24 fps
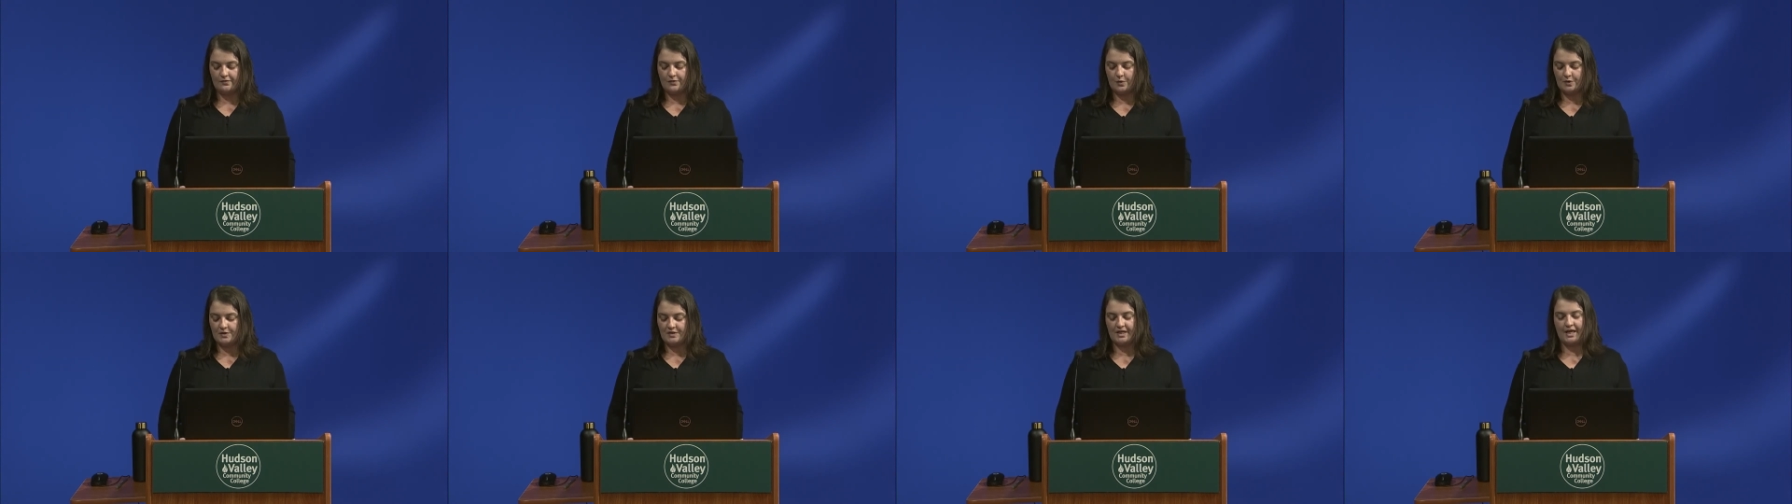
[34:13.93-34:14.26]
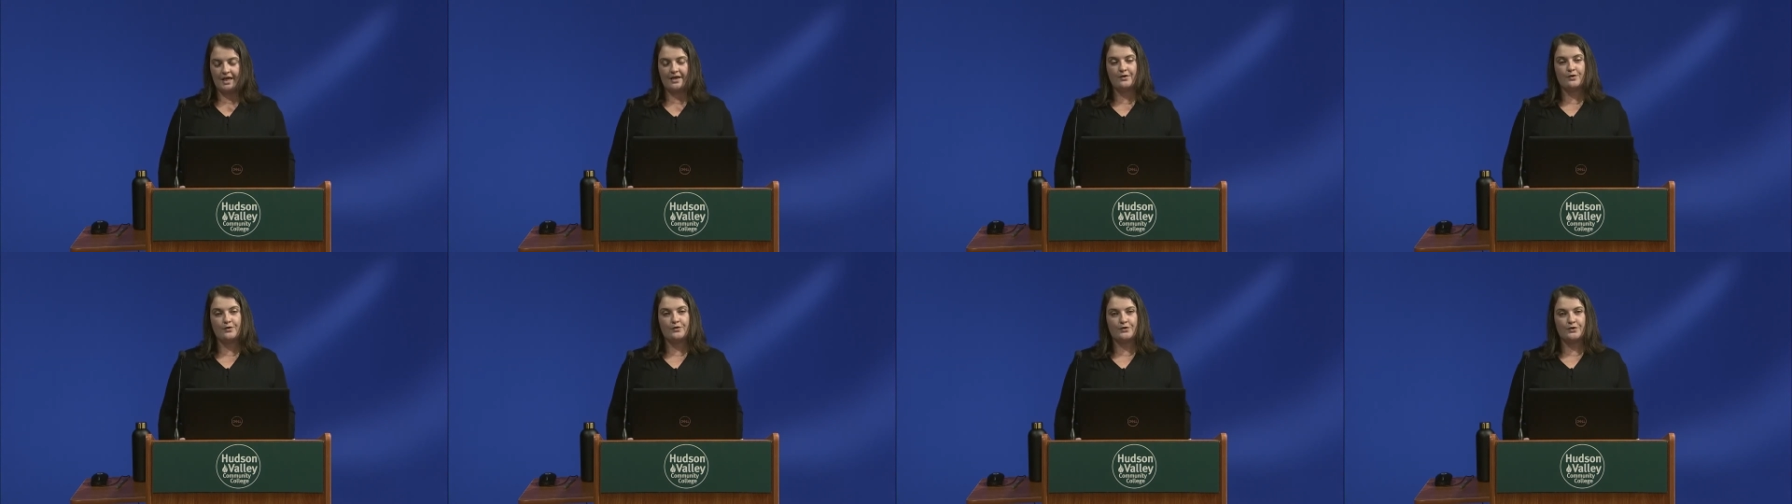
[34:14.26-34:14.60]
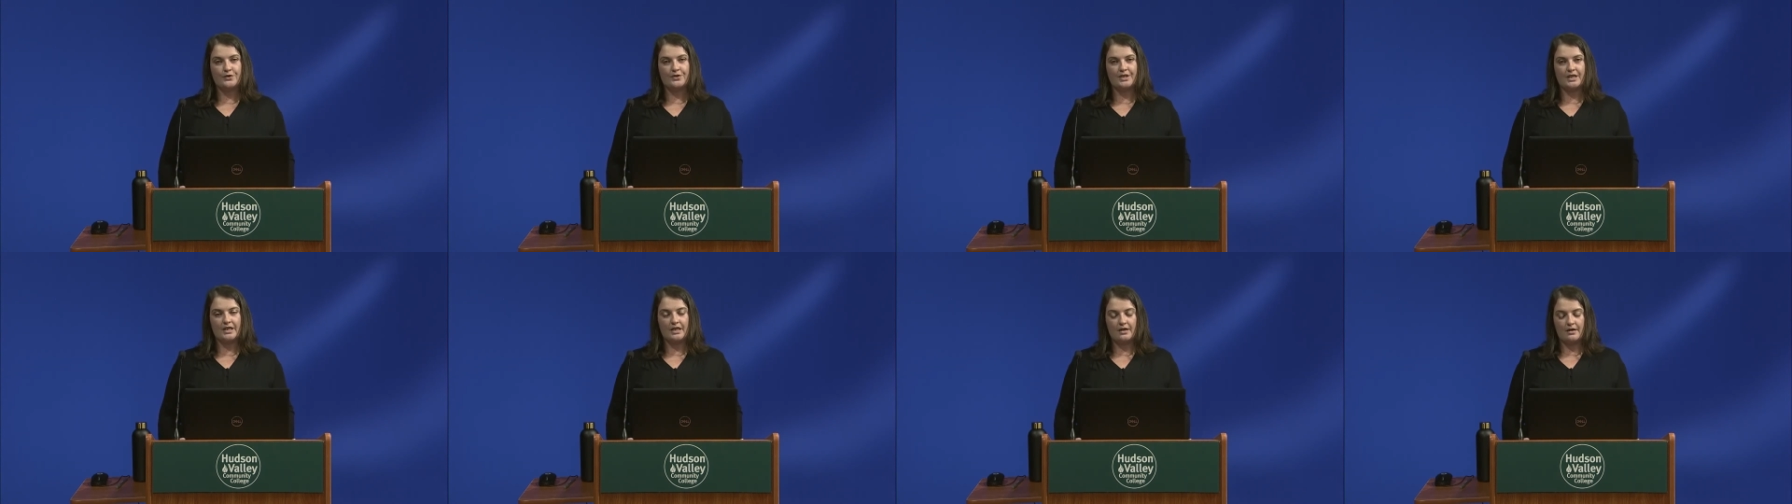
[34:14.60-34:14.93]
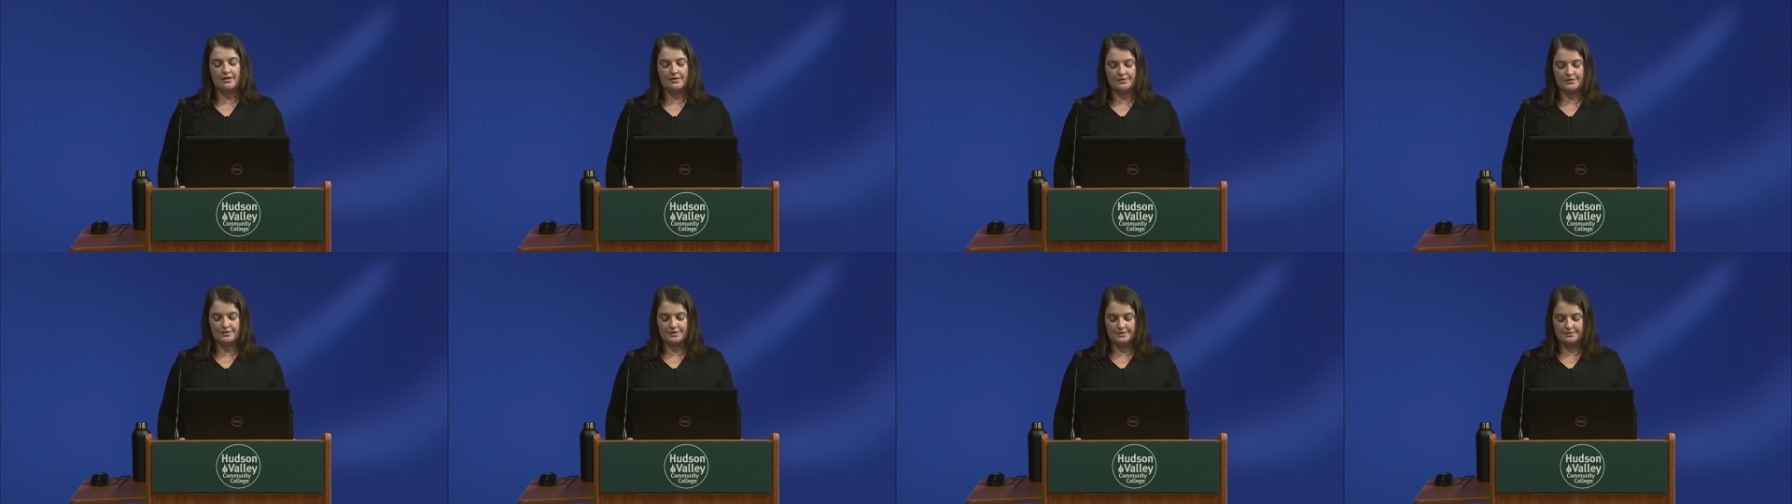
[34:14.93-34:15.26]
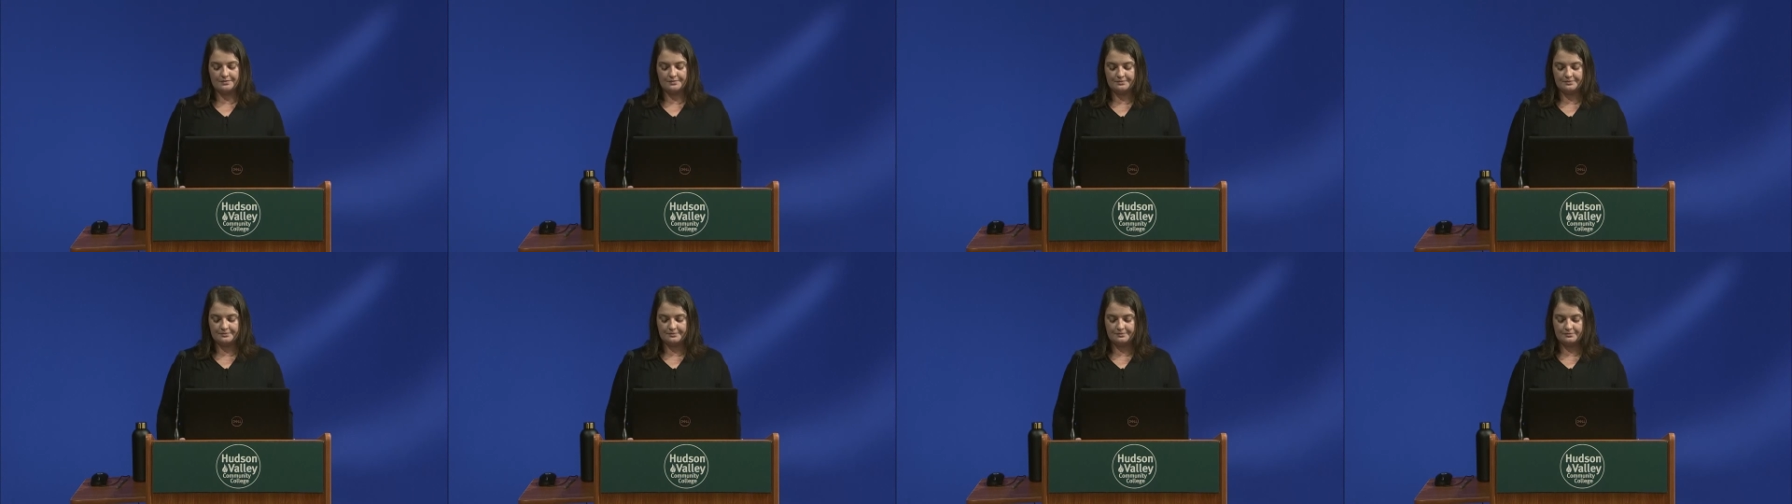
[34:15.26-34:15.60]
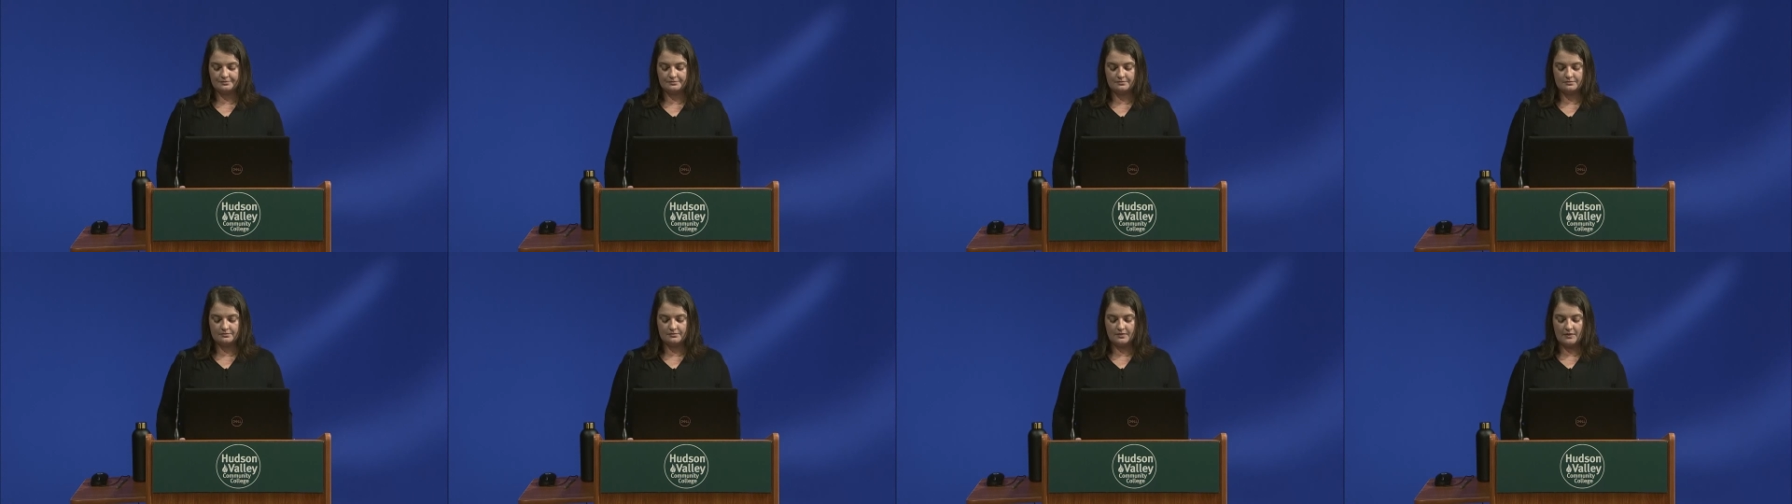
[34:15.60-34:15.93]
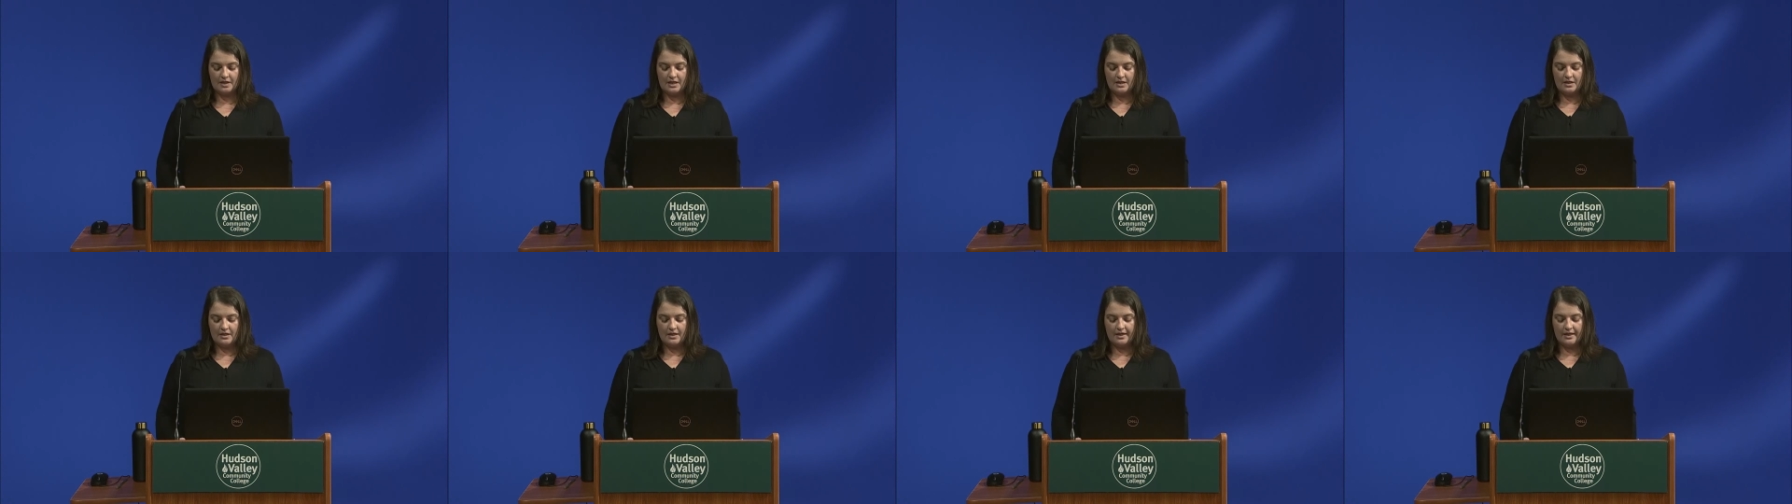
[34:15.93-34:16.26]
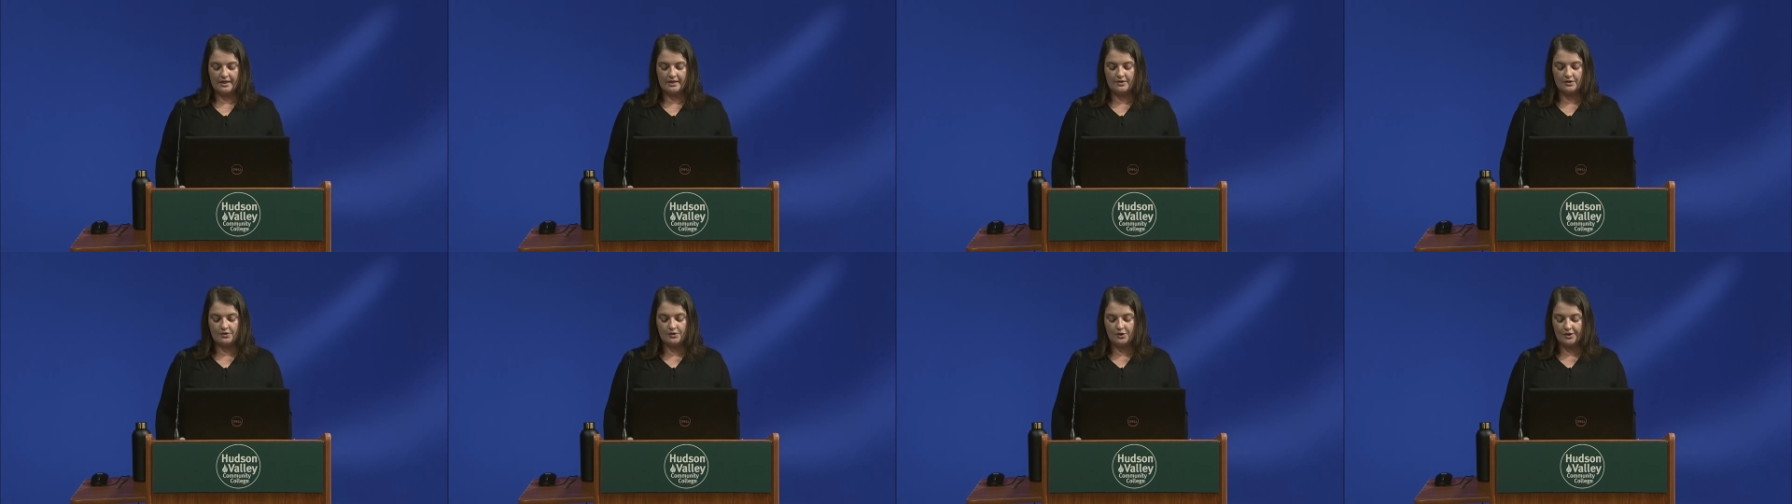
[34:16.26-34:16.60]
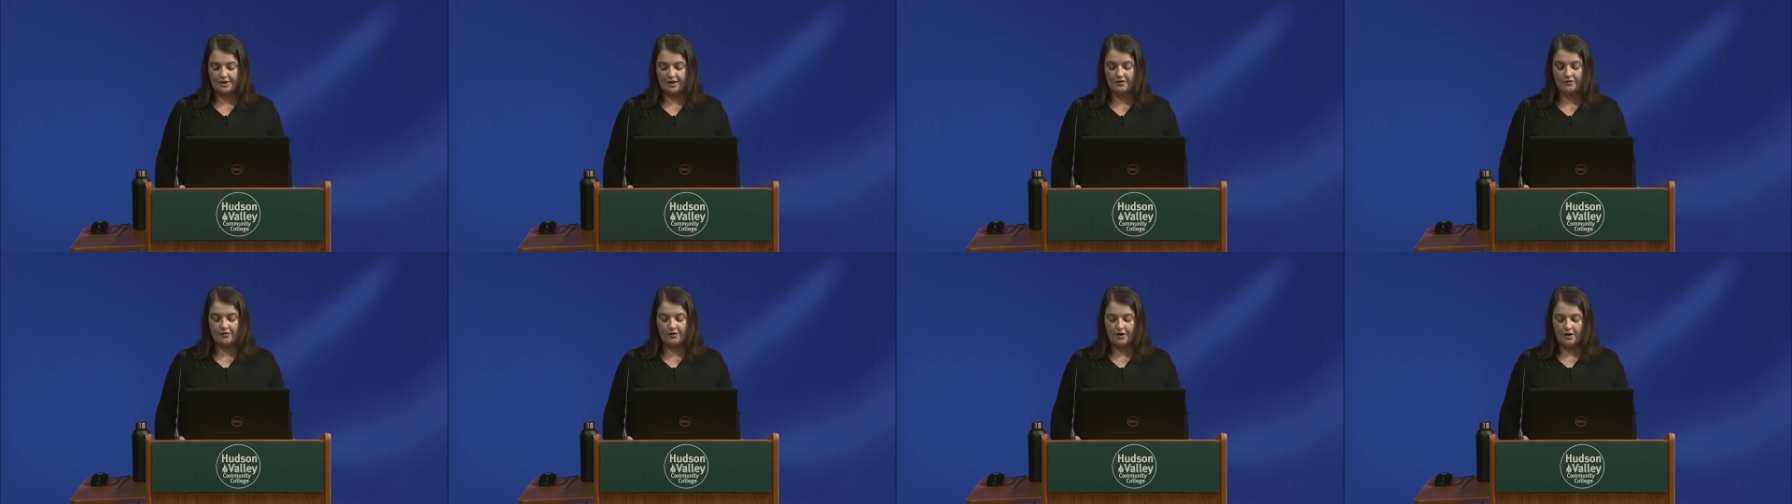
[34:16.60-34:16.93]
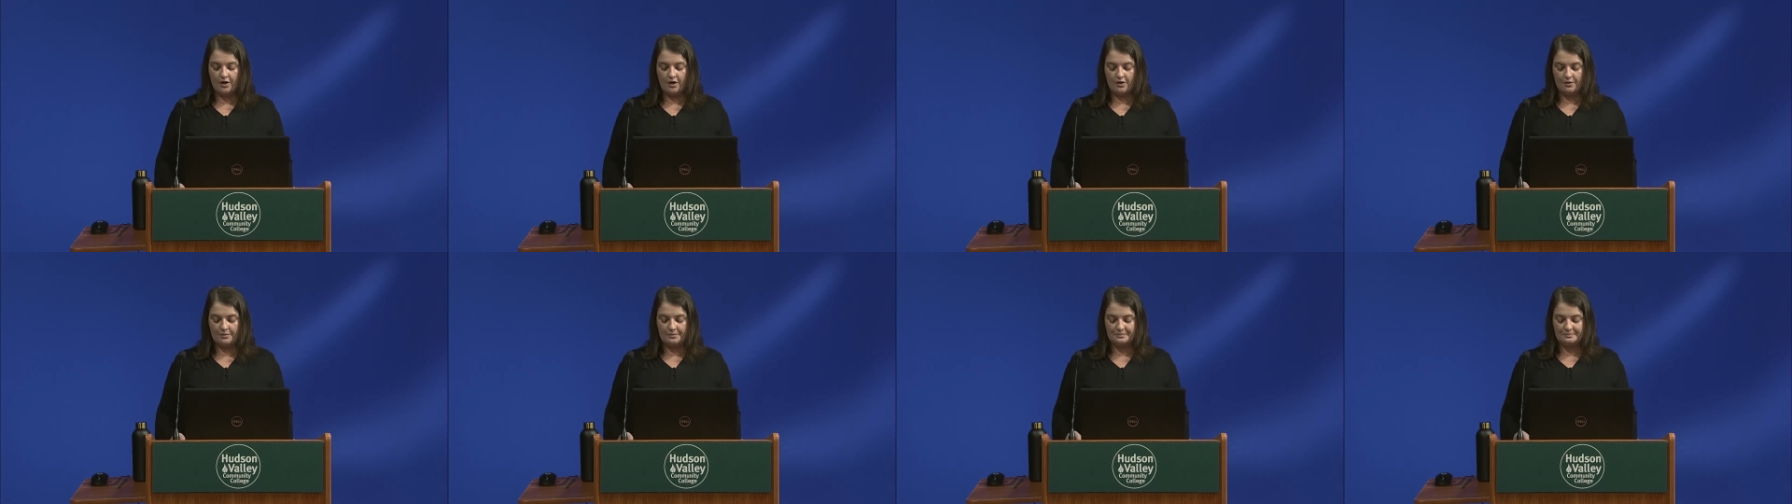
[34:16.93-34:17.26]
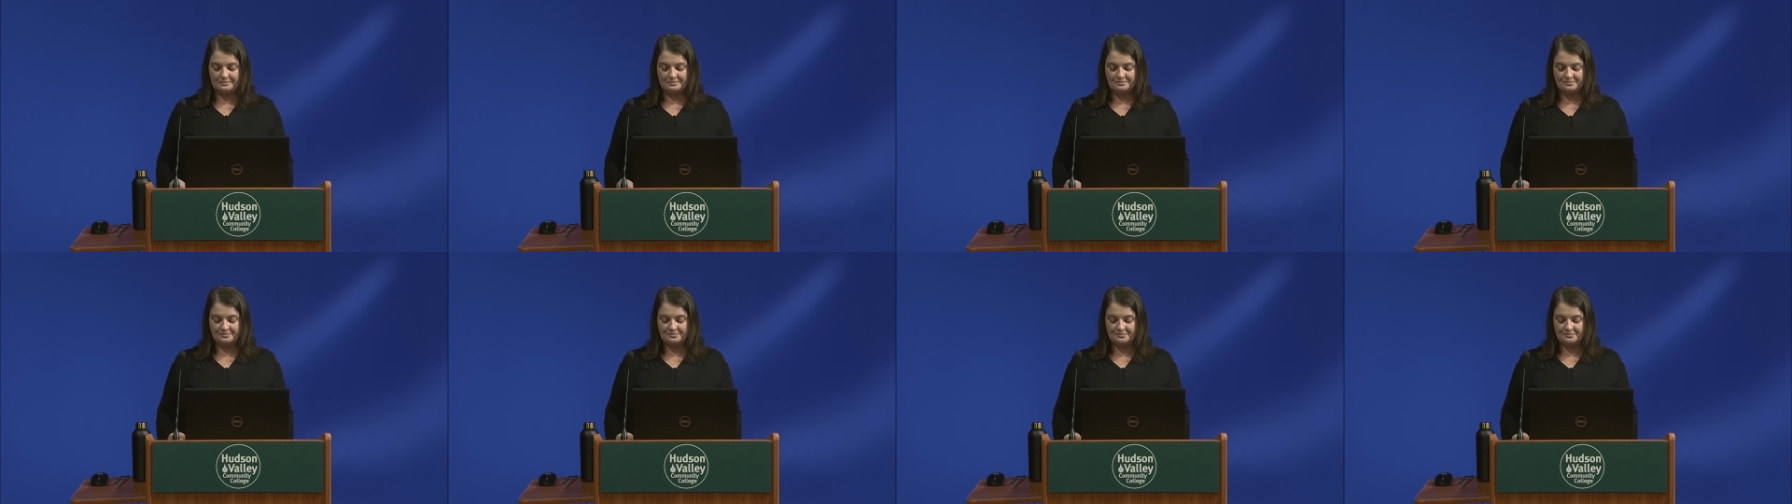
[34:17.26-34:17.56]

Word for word: or 10 or 30 years. And they're looking for a home,